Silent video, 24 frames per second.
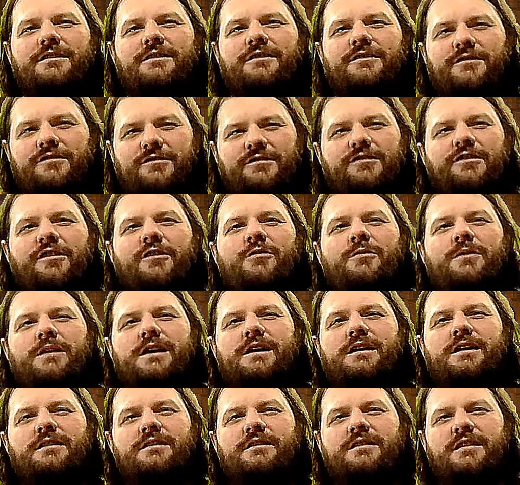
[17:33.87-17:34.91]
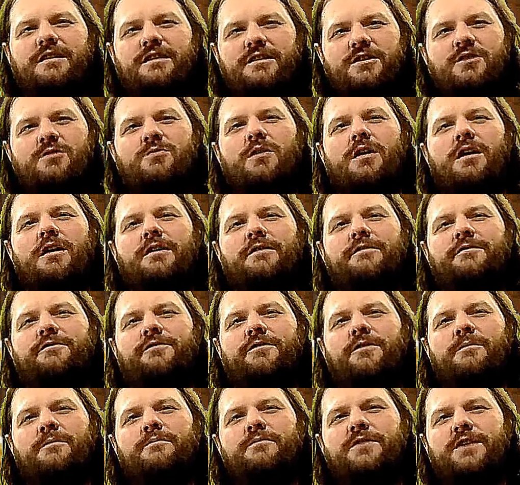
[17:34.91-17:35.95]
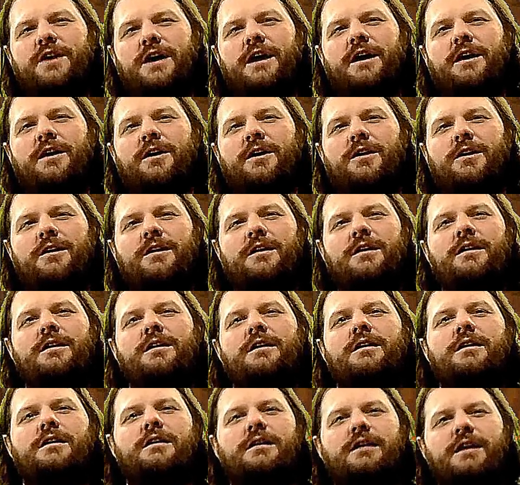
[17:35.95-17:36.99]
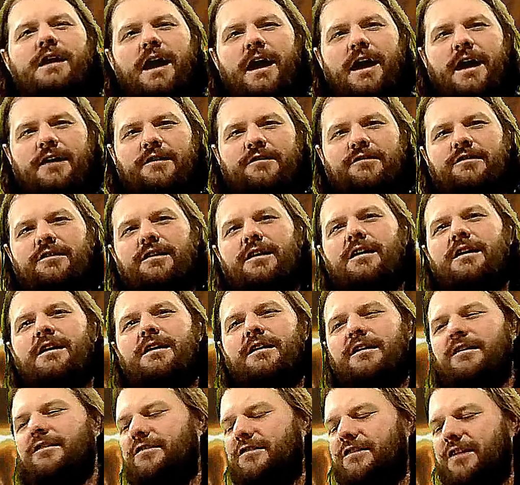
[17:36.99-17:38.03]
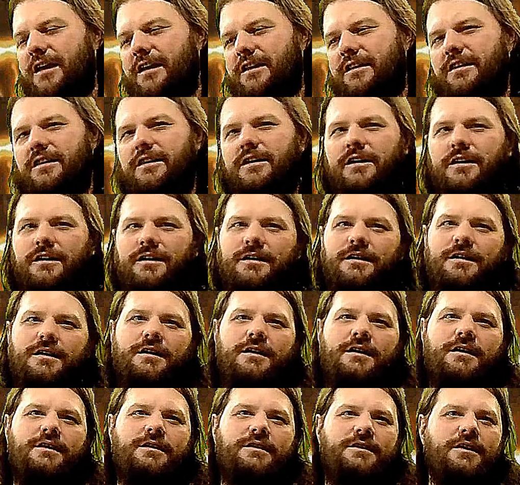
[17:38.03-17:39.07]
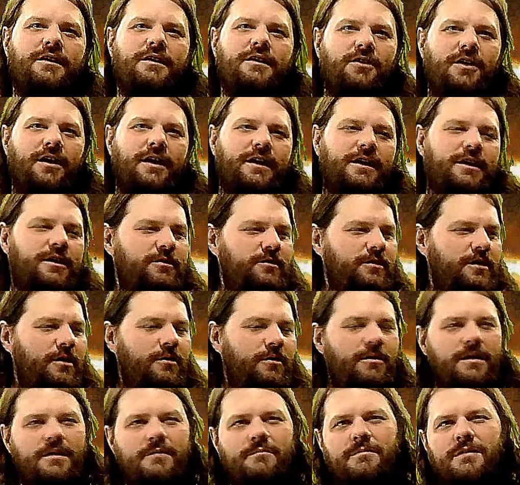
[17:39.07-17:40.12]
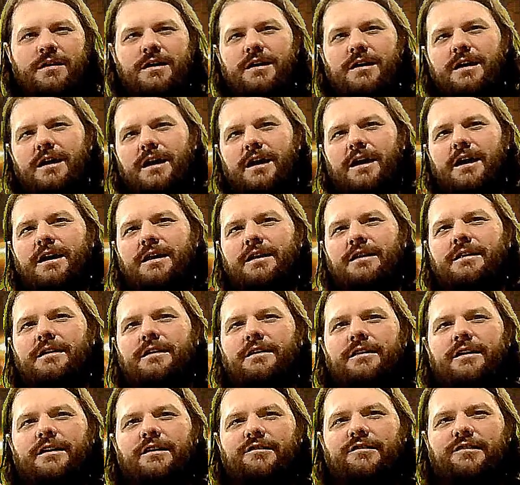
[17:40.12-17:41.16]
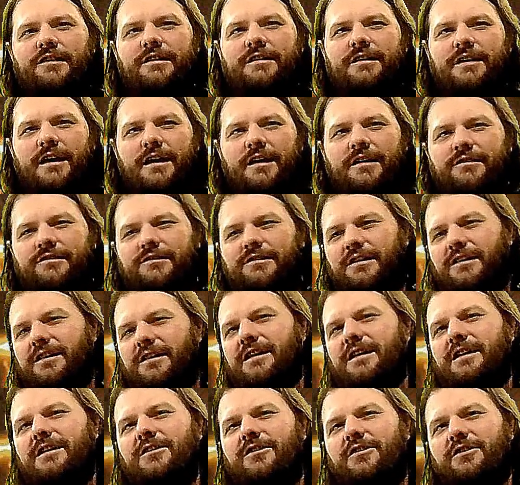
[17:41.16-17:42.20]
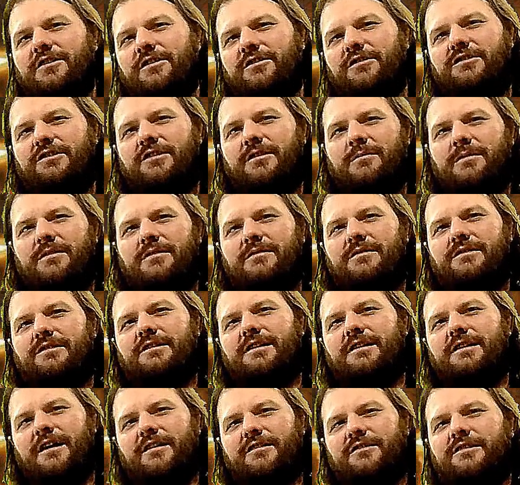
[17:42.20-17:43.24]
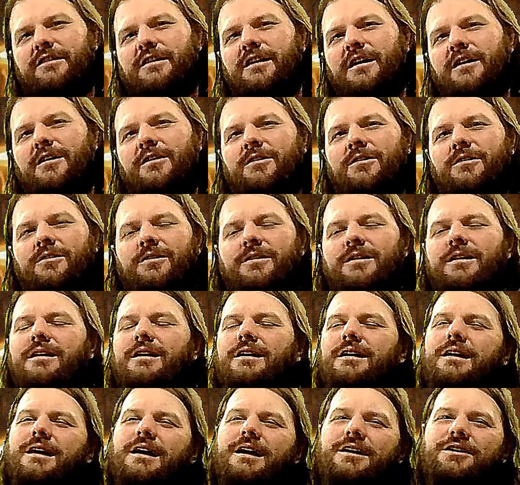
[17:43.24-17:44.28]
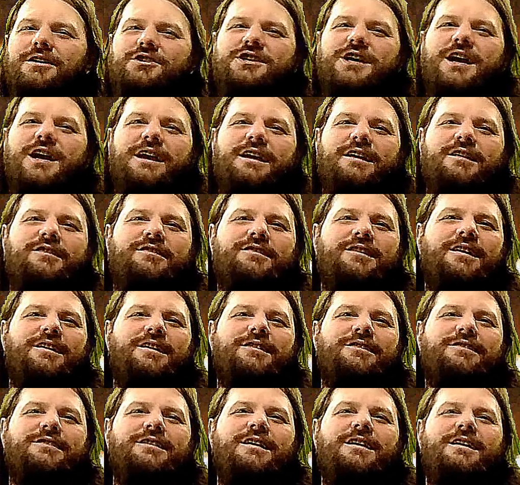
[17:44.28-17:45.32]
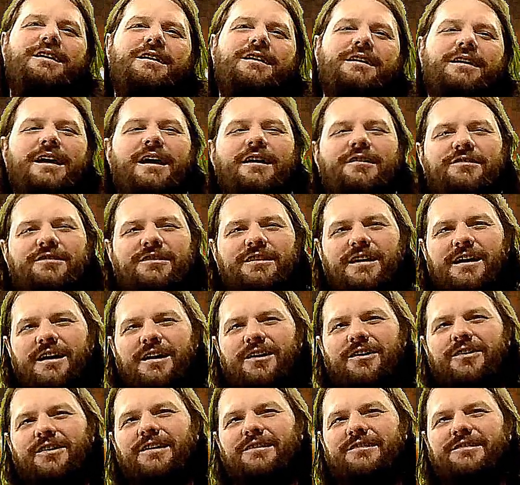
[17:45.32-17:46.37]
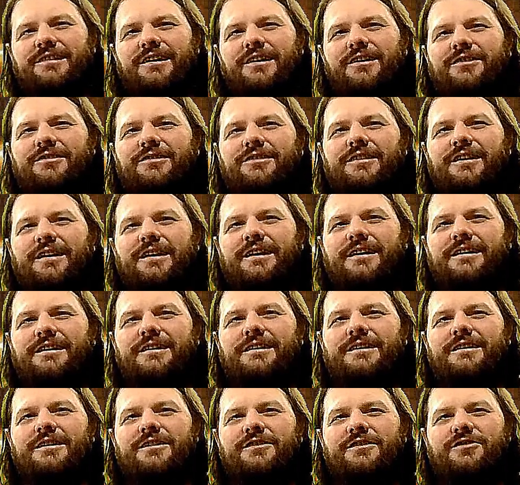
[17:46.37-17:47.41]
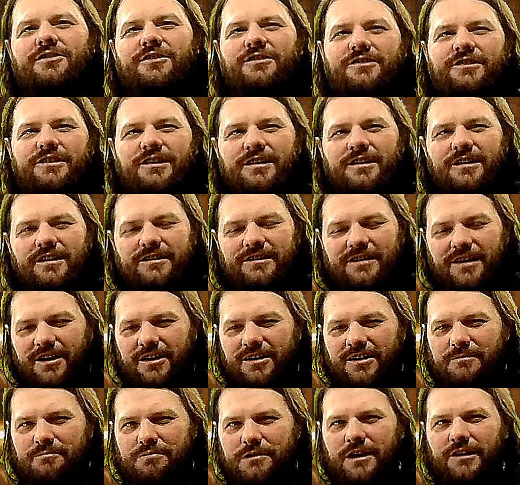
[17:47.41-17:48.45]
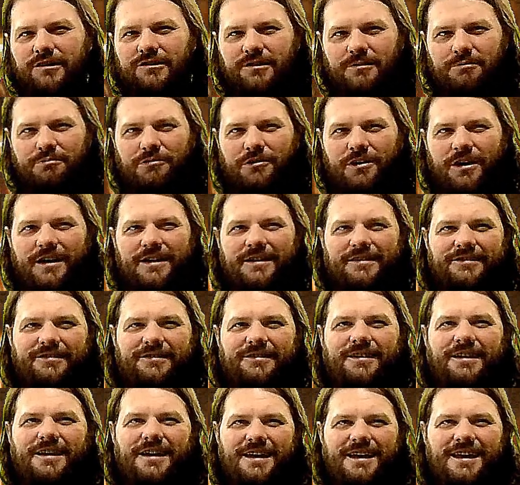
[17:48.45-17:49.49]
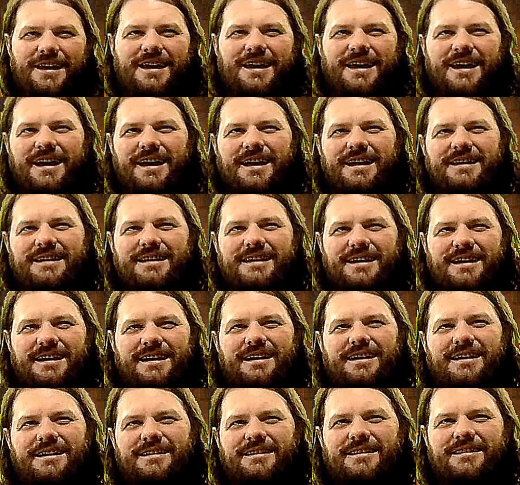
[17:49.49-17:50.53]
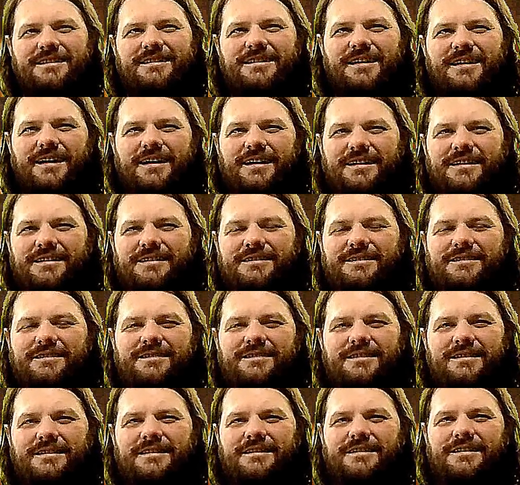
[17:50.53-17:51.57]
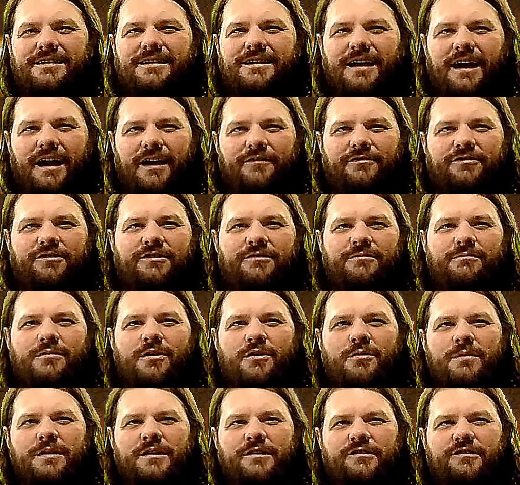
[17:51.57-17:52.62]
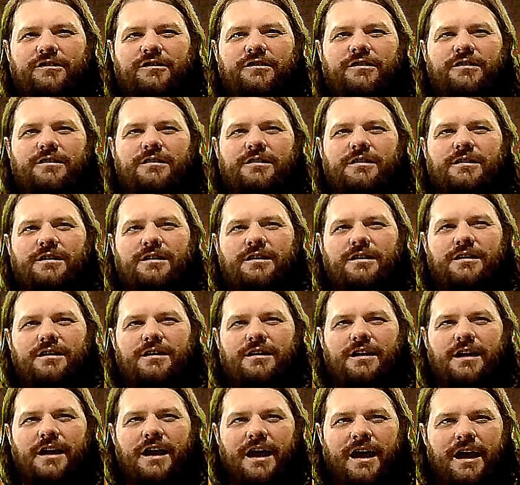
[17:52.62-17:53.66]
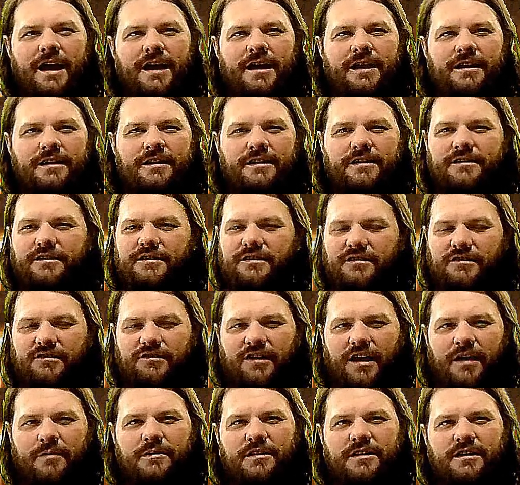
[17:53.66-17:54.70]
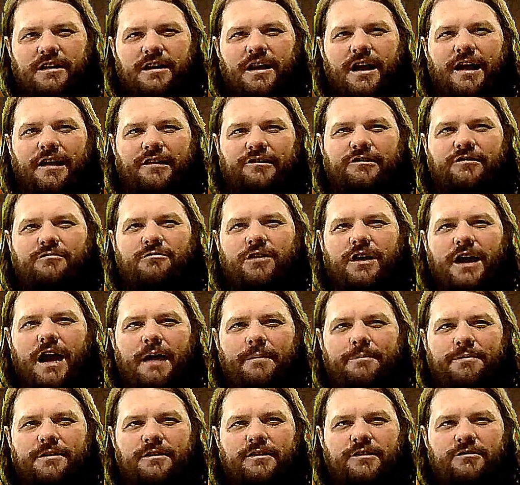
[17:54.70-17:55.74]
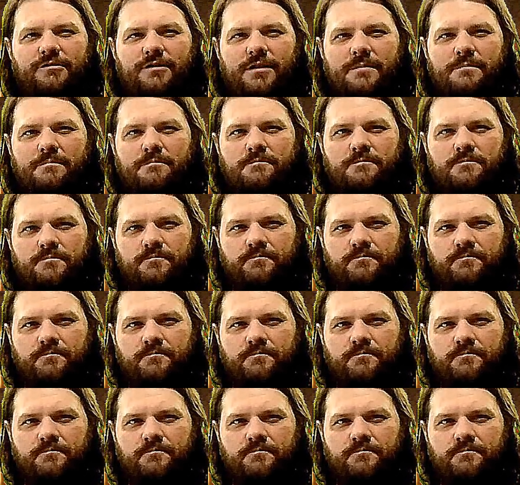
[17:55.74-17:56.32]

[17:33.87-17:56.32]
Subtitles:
So we continue on from there. Cass is standing there. They're like, "You know him?" And they said yes, and they introduced him as Castiel. And Shaggy says, "Castiel, that sounds like an interesting Italian pizza place." And they have some moments, and Sam and Dean ask what happened to him.